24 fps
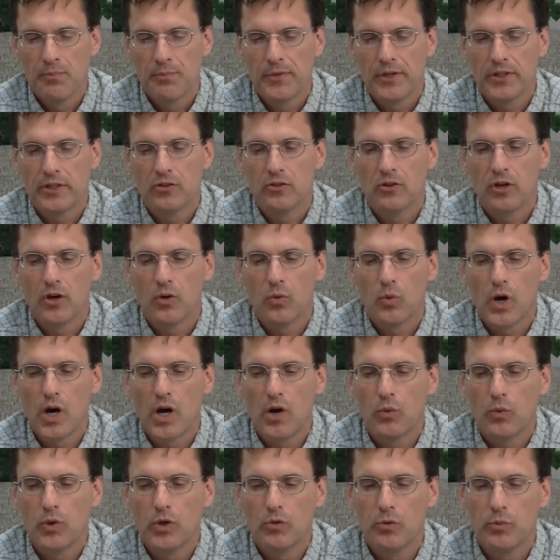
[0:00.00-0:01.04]
But you know
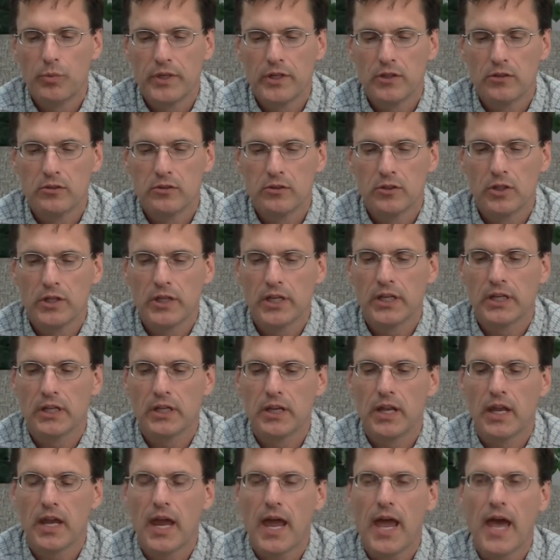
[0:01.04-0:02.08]
what? We will be
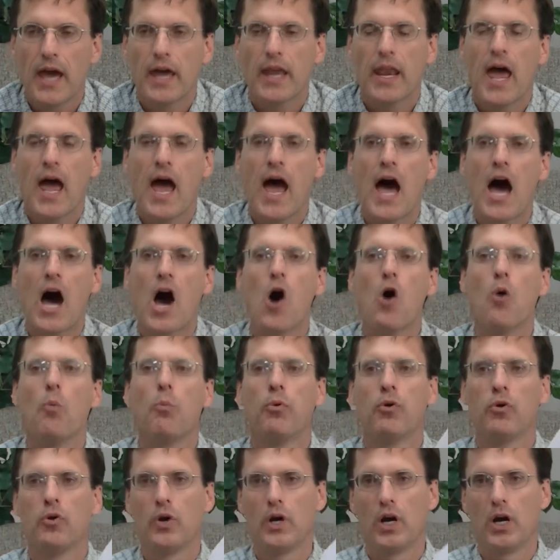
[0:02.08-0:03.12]
looking at how
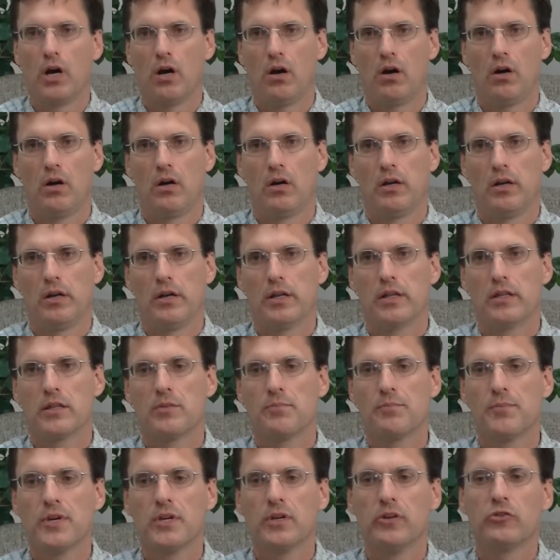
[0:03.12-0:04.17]
prayer and the
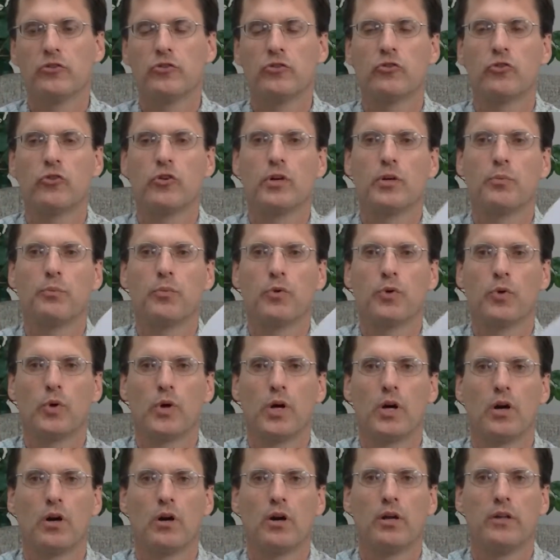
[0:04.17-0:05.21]
ministry of
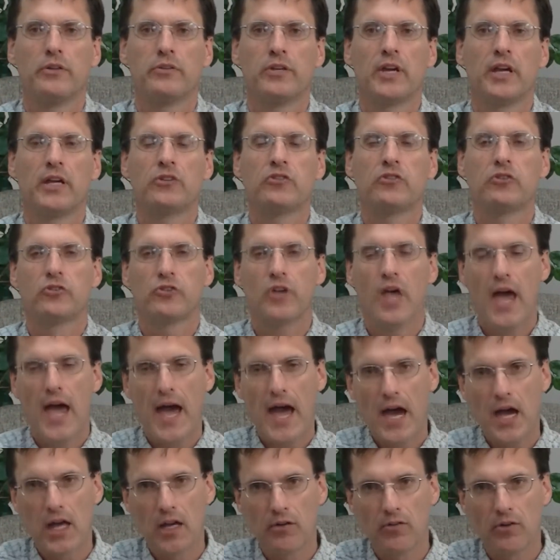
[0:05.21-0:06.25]
prayer takes us
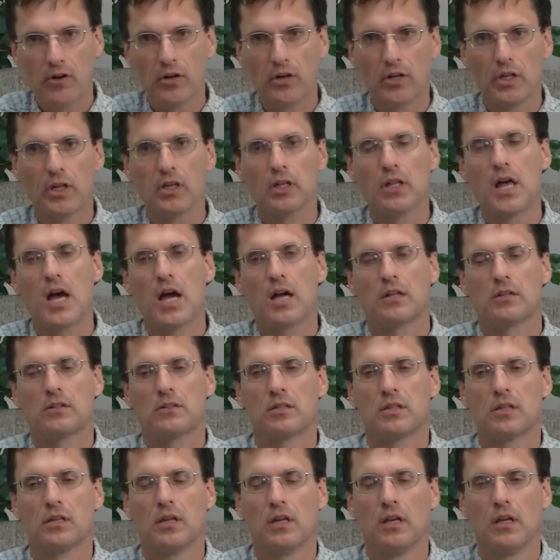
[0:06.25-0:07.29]
out of our
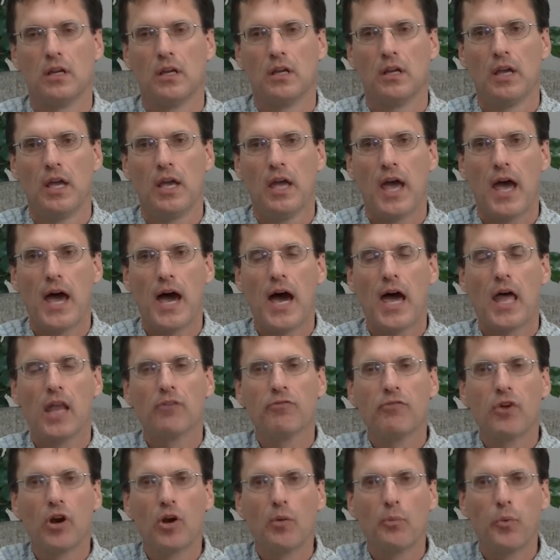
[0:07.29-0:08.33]
intellect, out
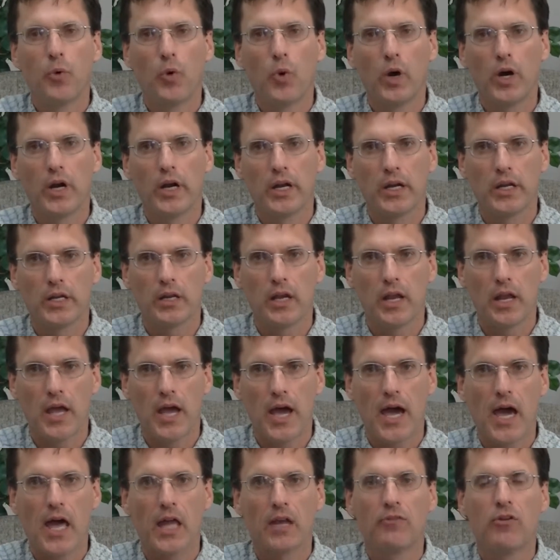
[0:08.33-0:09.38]
of our brain,
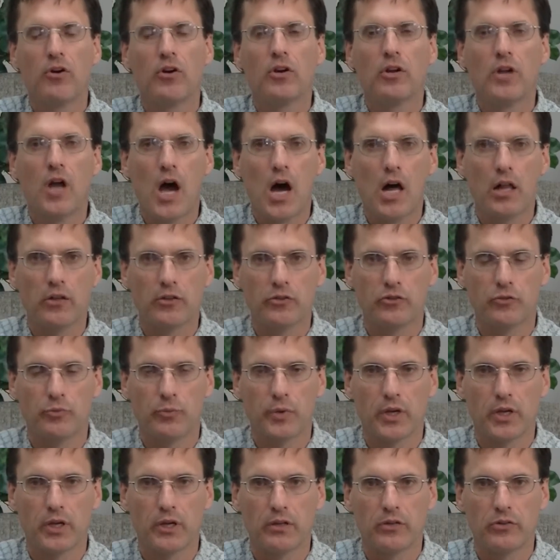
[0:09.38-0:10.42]
out of our knowledge
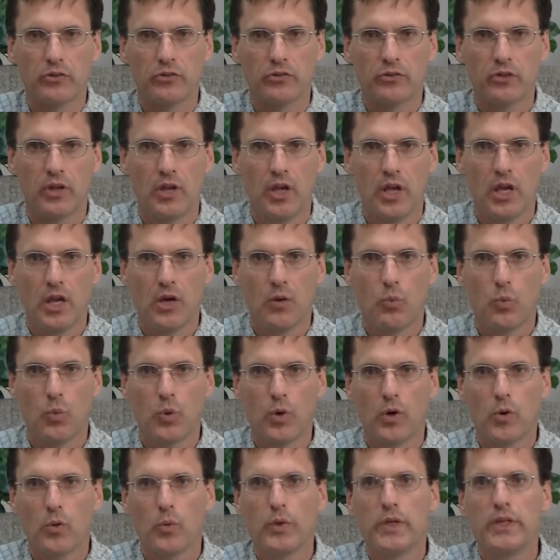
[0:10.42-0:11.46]
base,
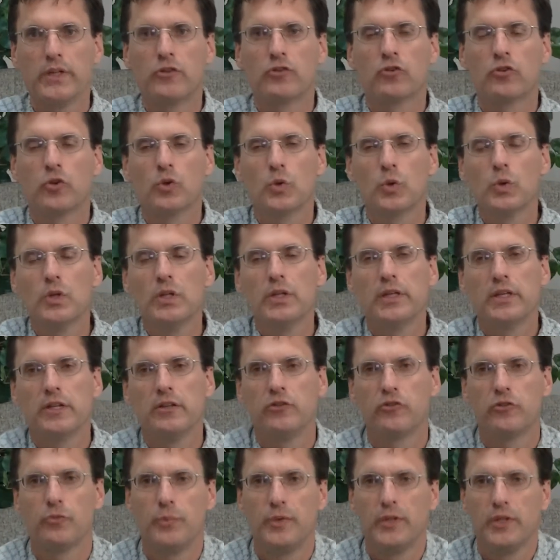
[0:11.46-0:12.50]
where we truly can
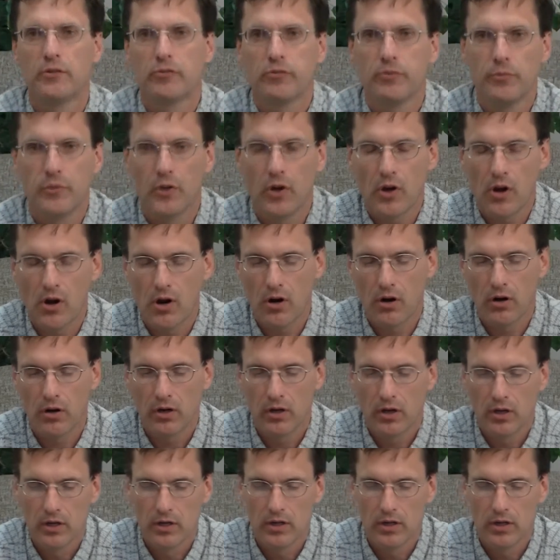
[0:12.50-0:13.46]
speak from the heart.